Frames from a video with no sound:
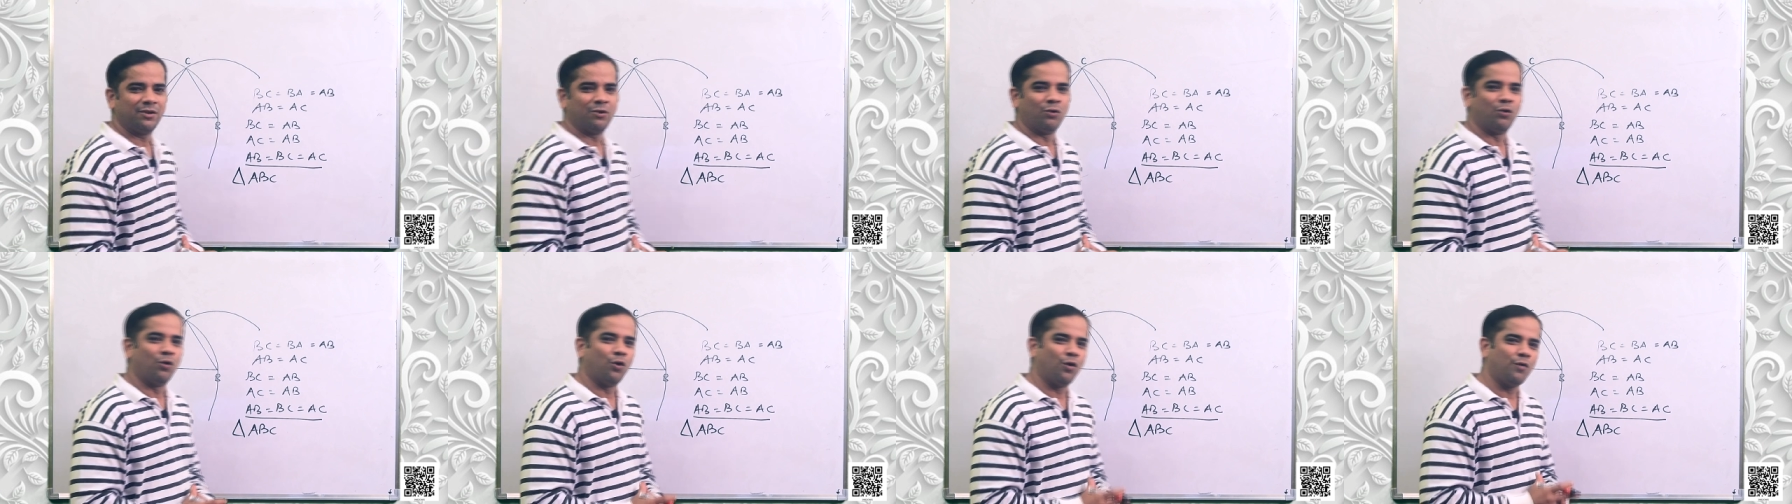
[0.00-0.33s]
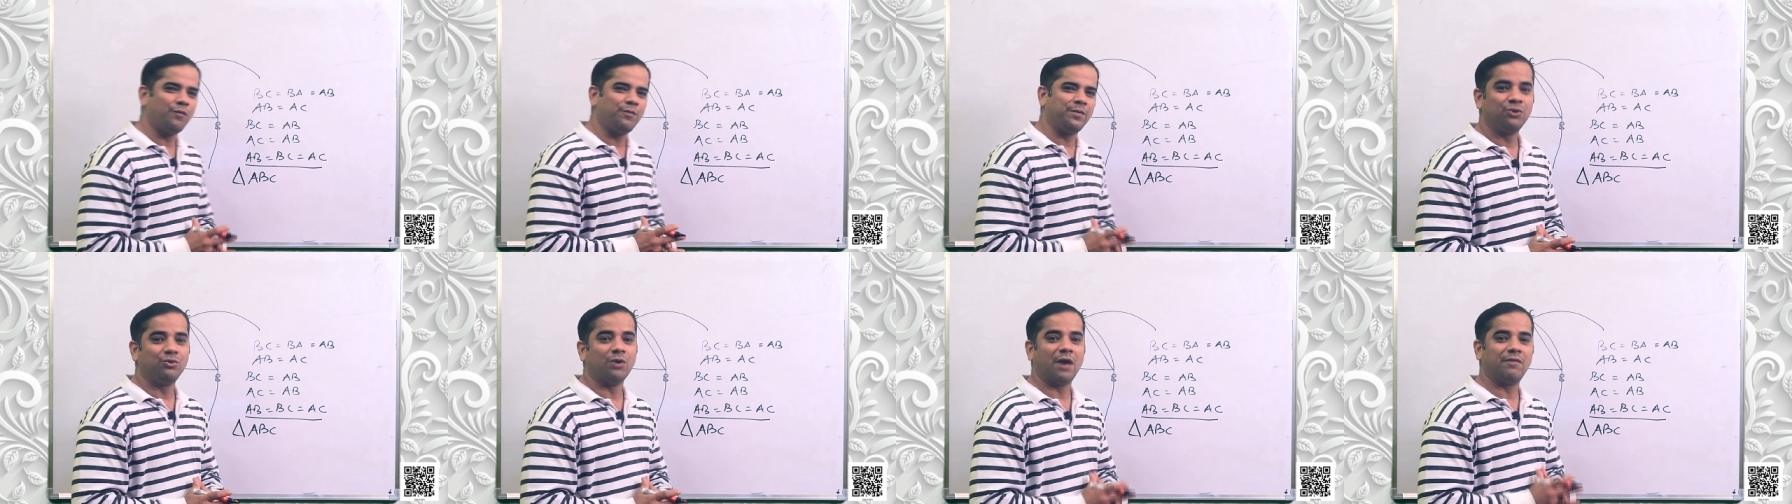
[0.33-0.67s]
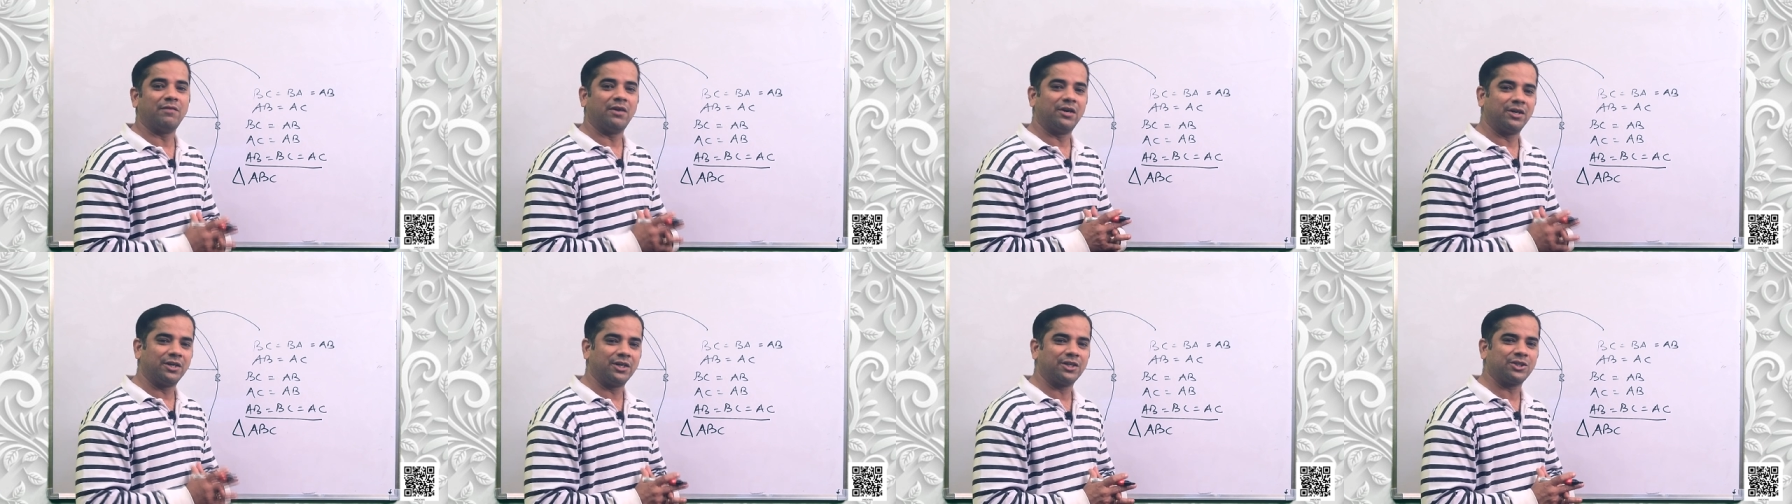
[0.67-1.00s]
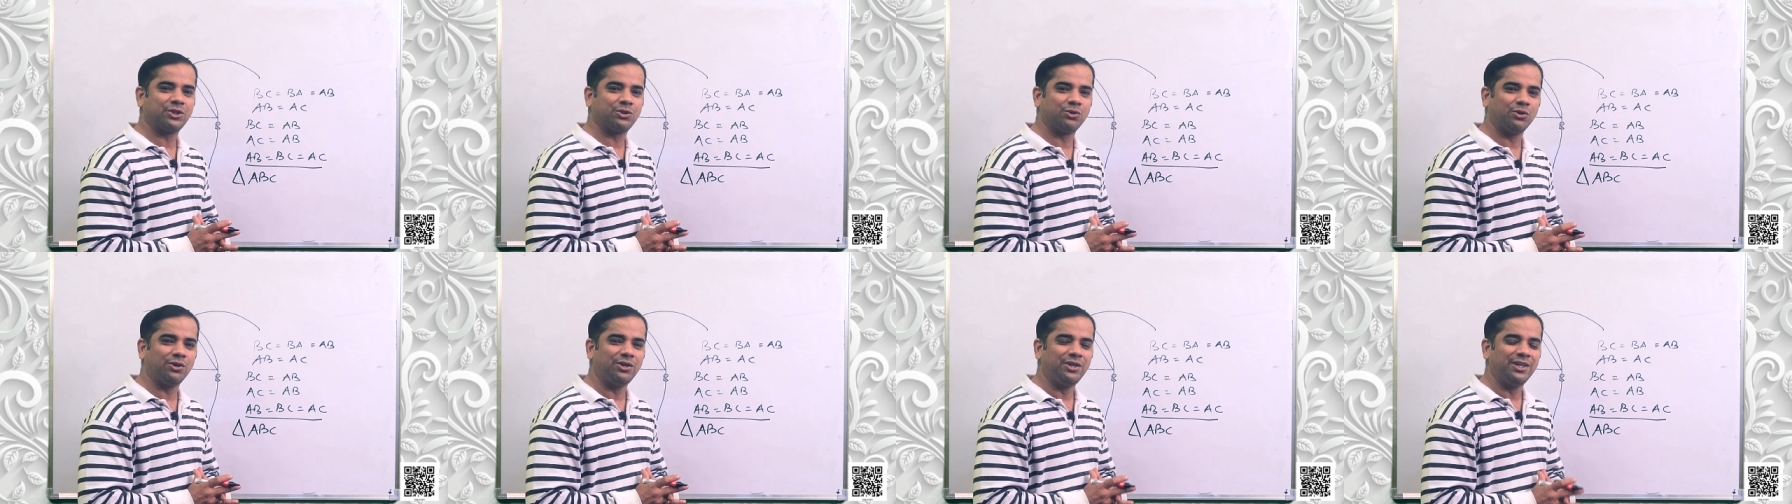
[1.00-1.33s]
Hope you have
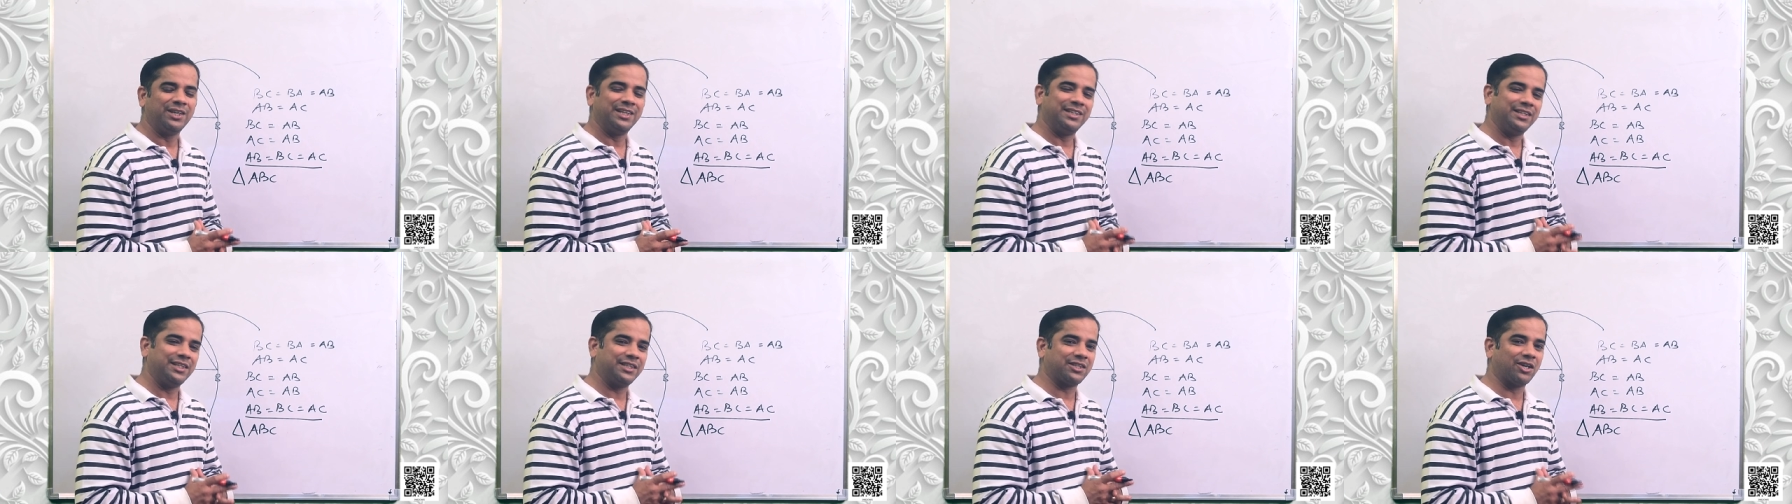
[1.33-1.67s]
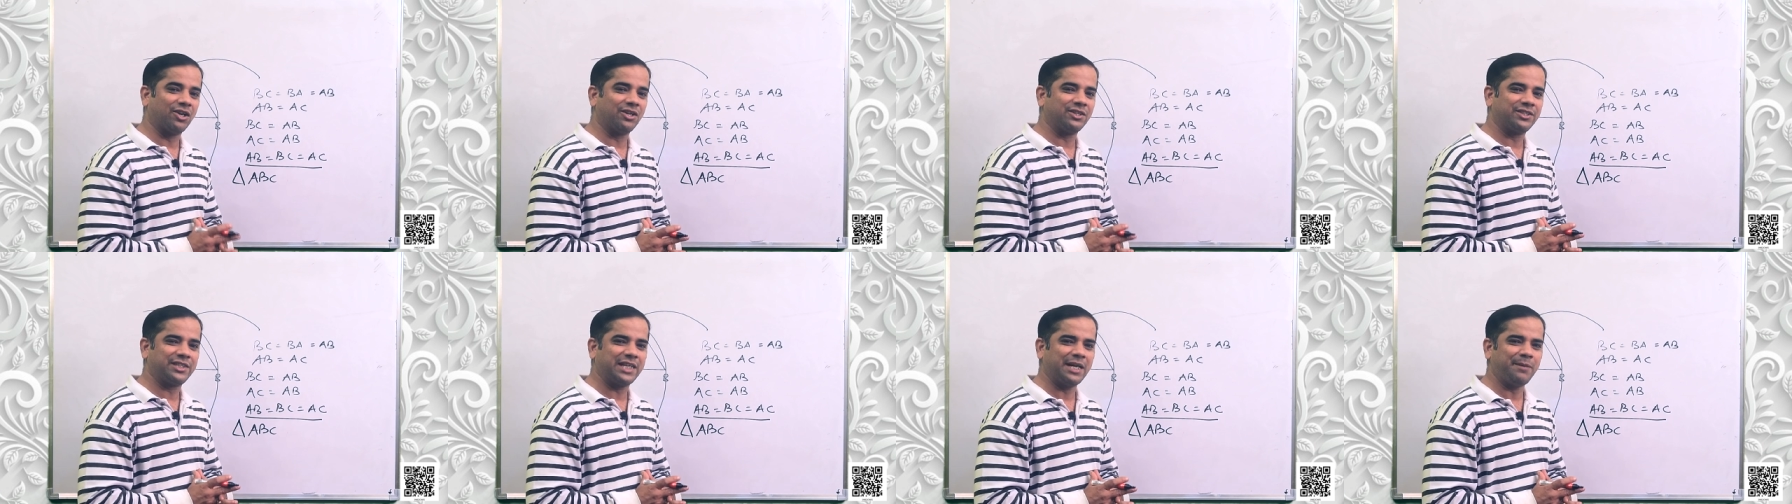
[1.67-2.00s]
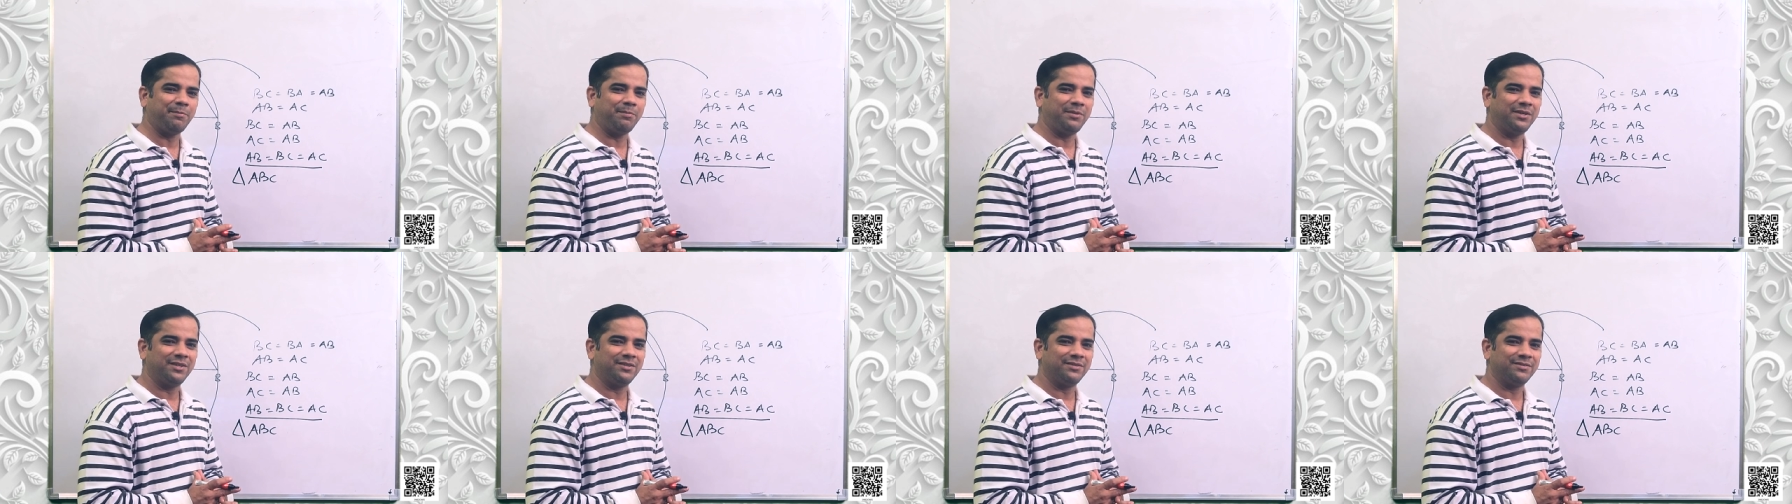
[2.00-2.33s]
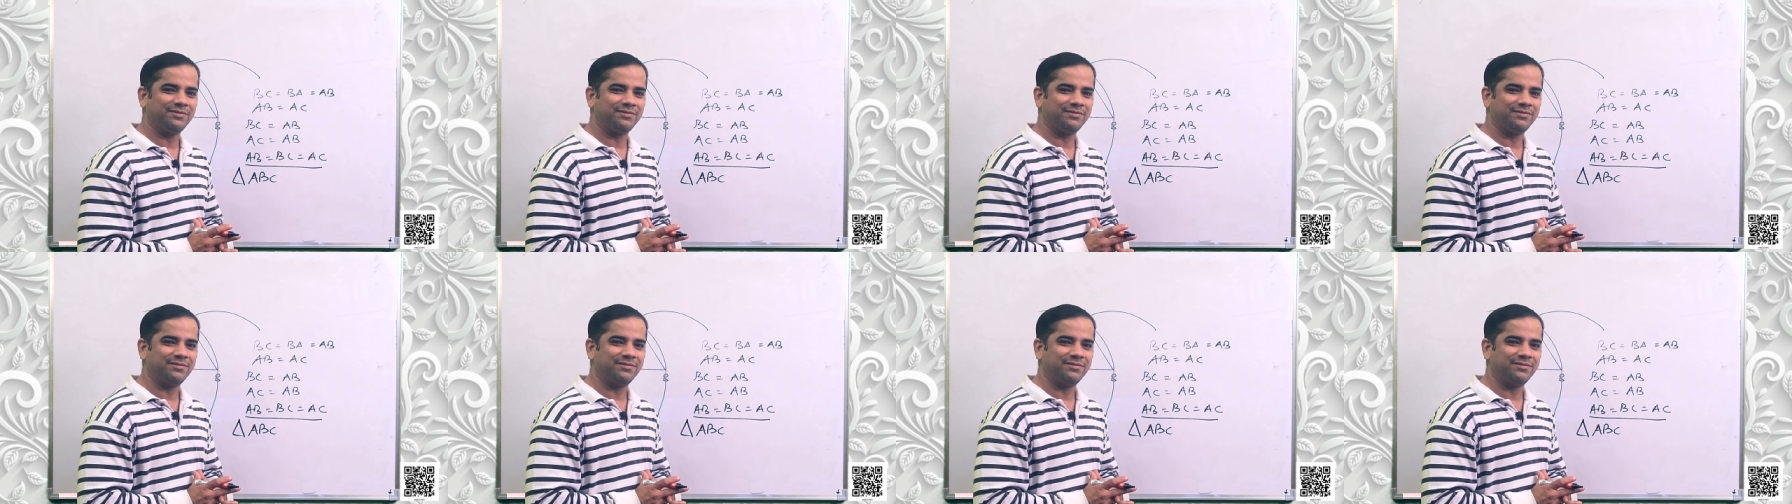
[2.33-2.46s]
understood this concept.